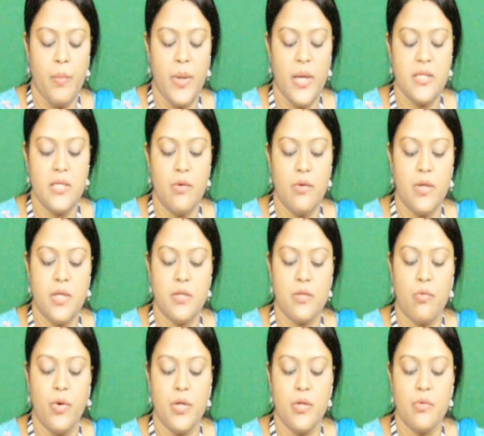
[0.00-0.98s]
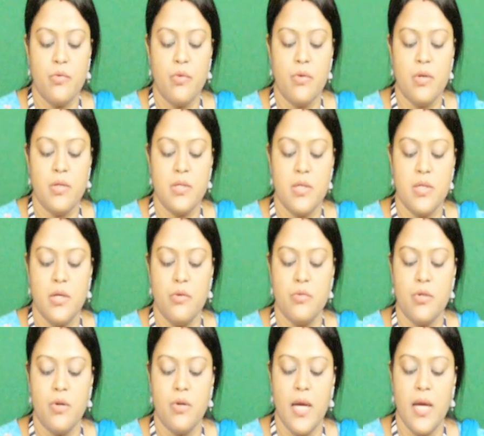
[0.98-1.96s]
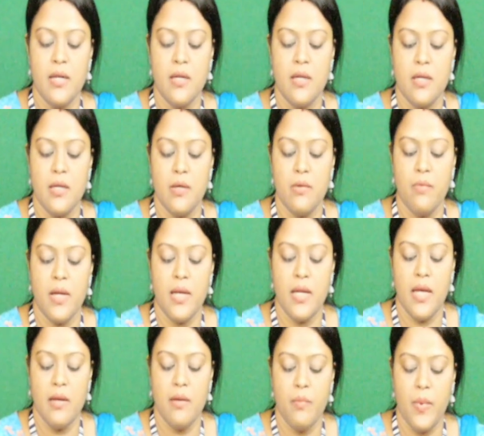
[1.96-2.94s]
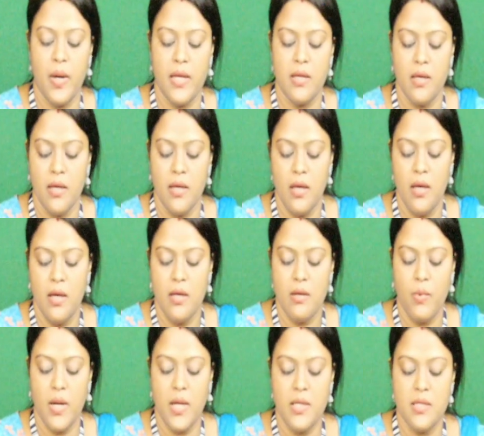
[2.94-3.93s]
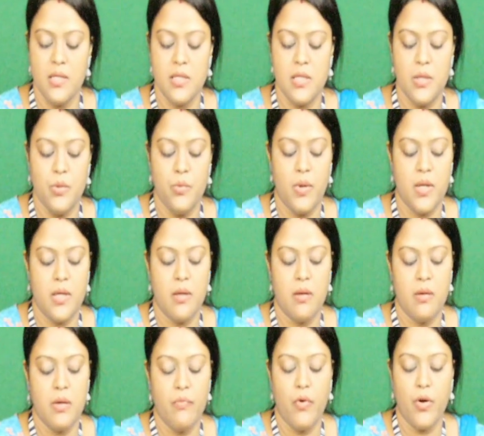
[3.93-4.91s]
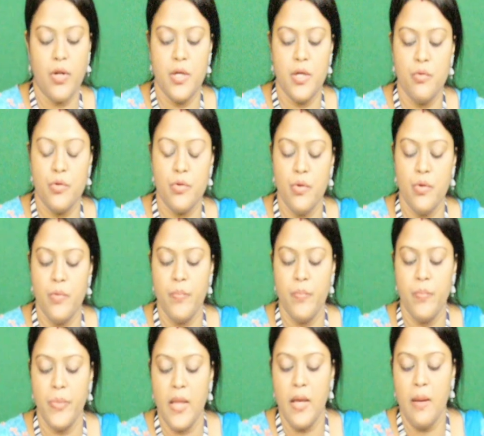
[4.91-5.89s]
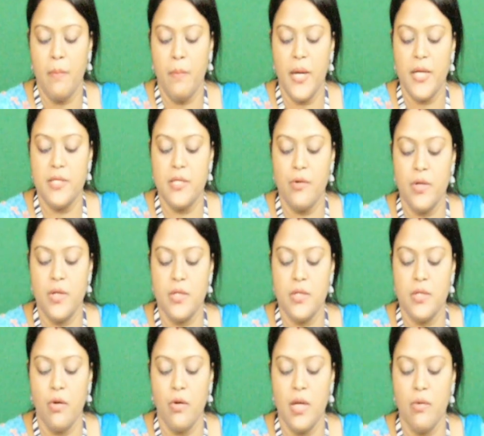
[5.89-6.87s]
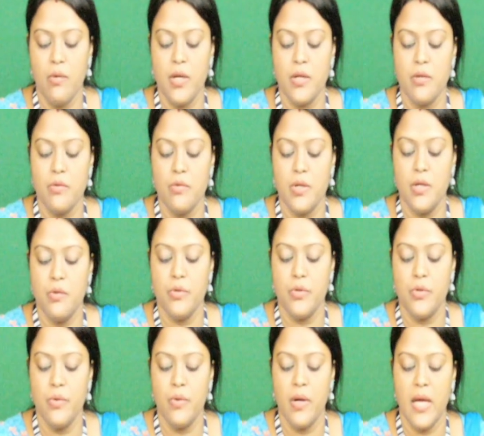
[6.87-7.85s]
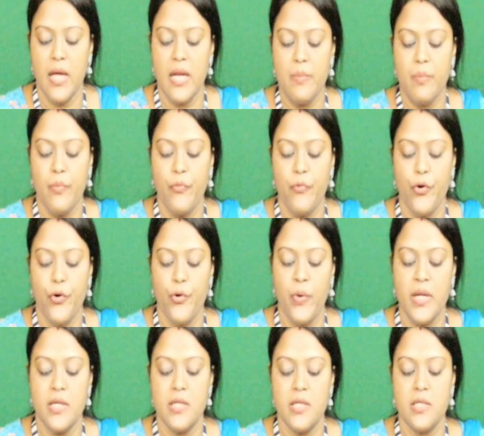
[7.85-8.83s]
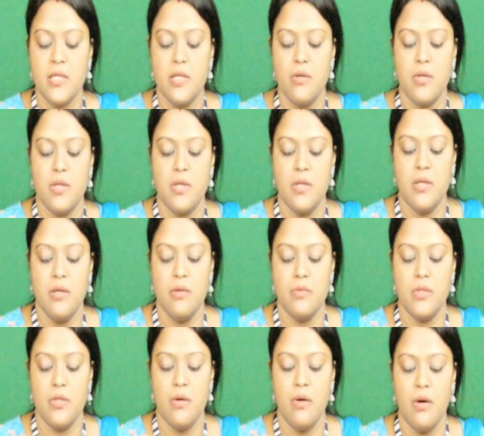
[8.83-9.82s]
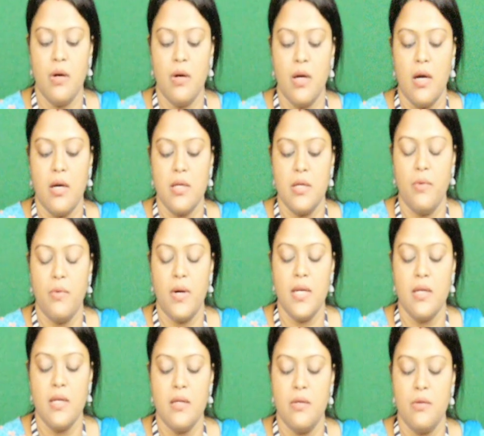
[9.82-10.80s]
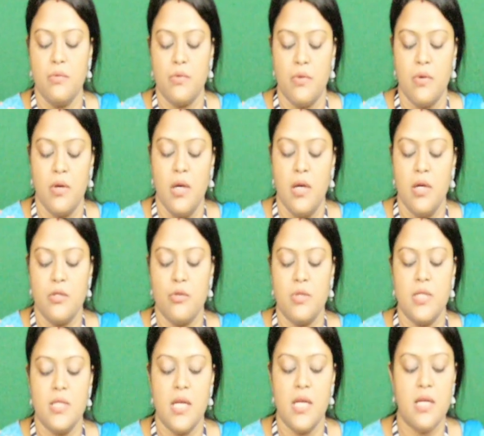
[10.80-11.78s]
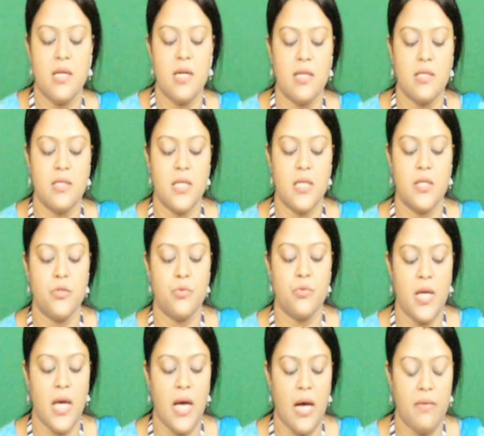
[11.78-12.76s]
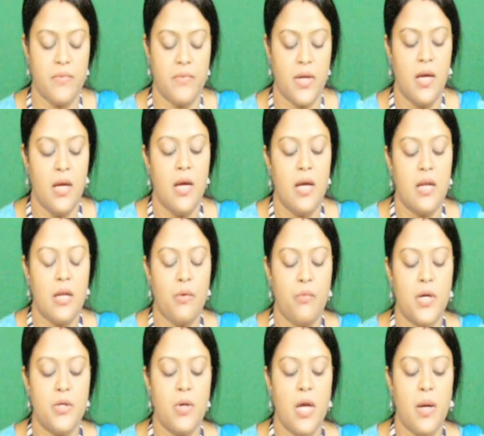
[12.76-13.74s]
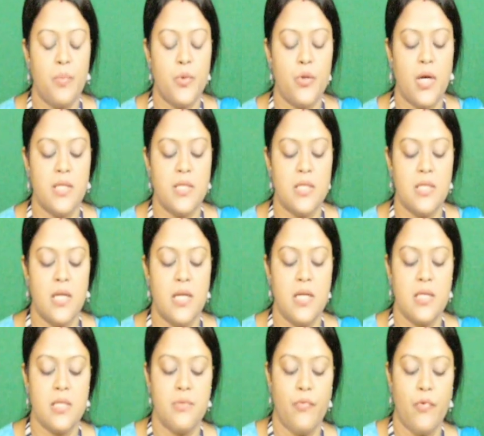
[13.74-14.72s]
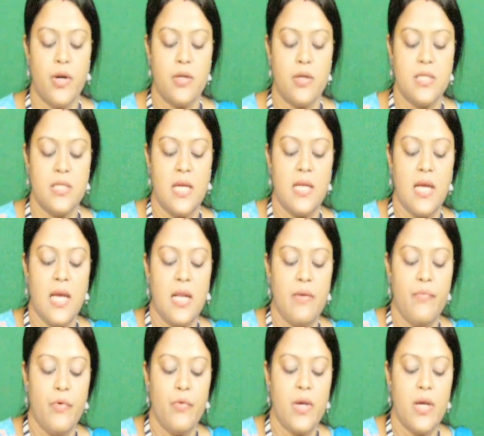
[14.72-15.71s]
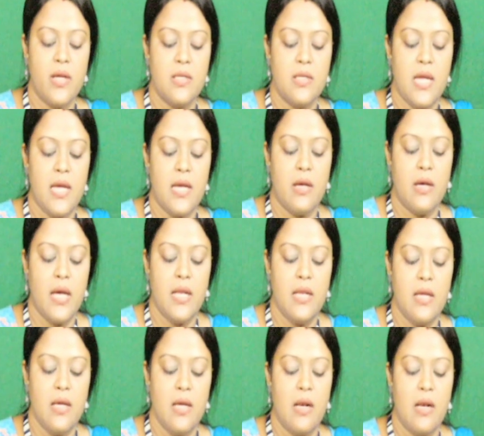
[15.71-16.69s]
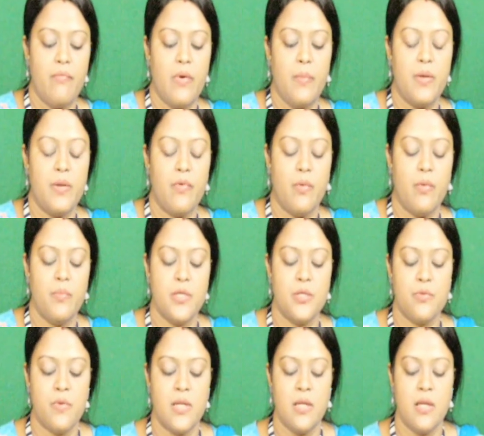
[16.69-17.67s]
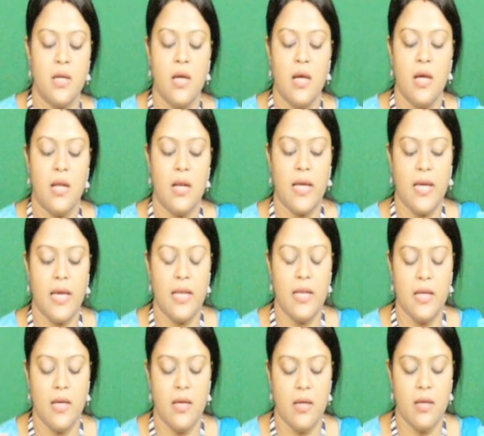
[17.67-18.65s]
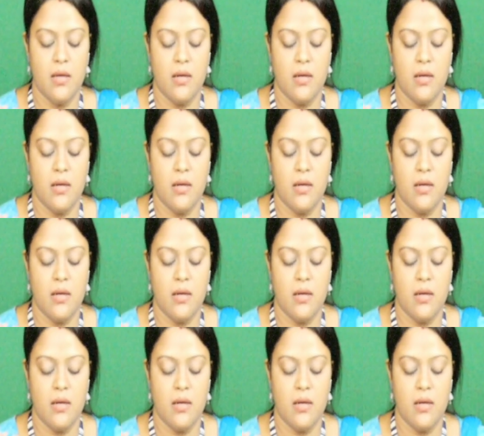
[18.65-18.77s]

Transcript: by 0 it is going to Q0 and Q1, and by 1 it is Q1. For Q2 by 0 it is only going to Q2, and for 1 it is Q0, Q1 and Q2. So these are the transitions we have. Now what we have to consider is, for designing NFA we can take any alphabet from this one, like any